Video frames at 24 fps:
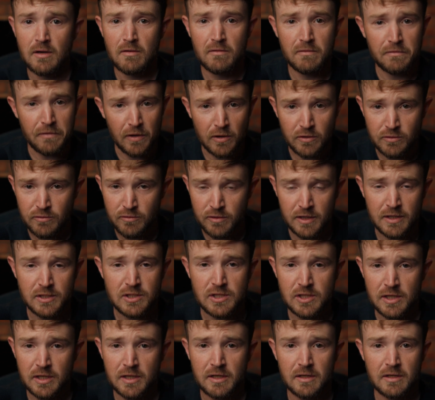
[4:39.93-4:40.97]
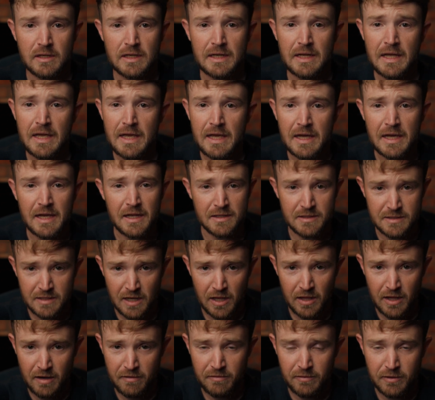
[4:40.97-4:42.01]
Veldt Reared chicken in
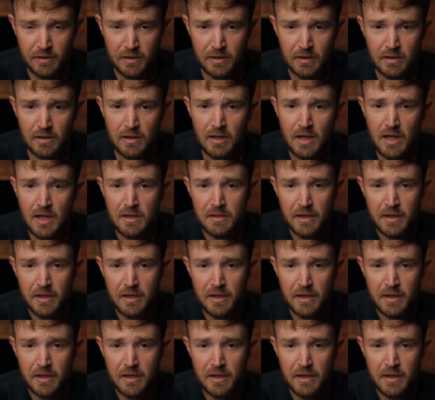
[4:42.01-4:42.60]
South Africa.